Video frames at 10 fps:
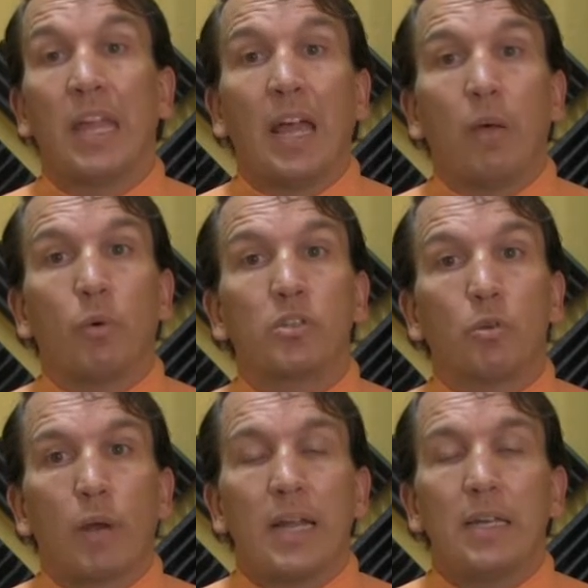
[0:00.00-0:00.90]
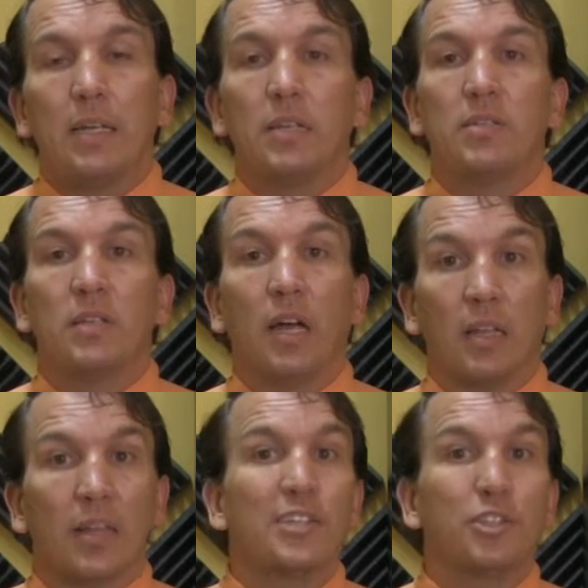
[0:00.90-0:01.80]
And what's great is,
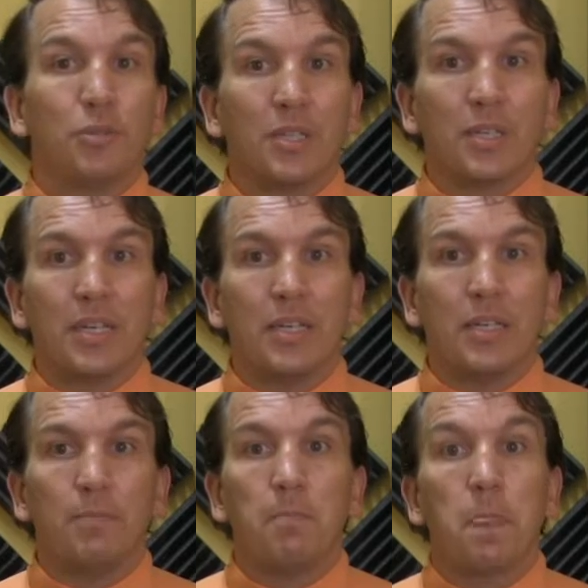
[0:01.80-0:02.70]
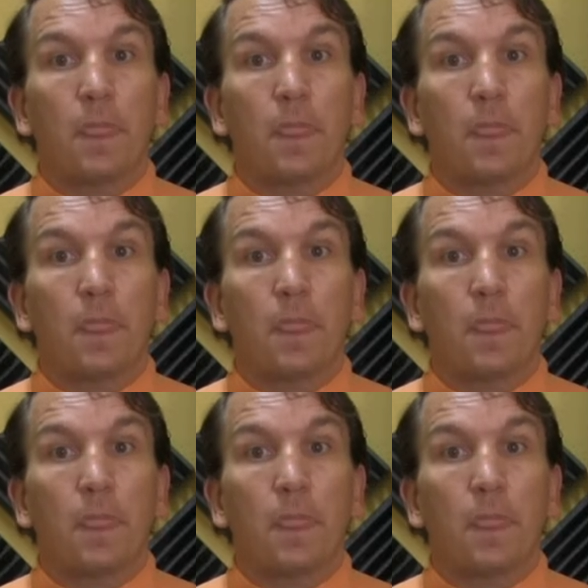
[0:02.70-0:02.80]
unless you delete it,